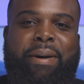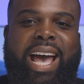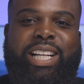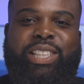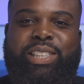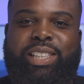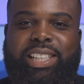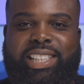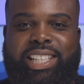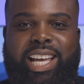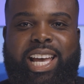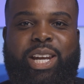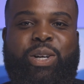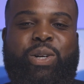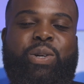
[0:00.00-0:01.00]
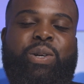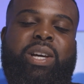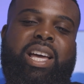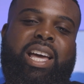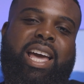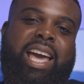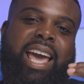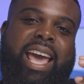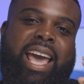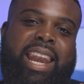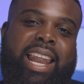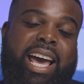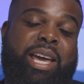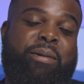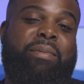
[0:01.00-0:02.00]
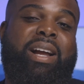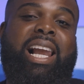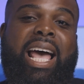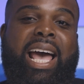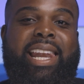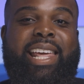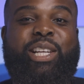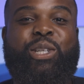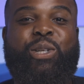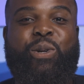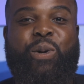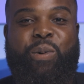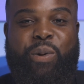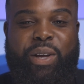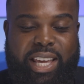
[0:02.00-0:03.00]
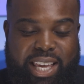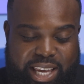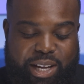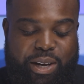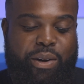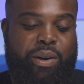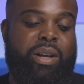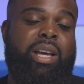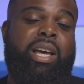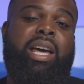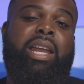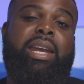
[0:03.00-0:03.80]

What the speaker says: back to the channel, and I am glad that you're here.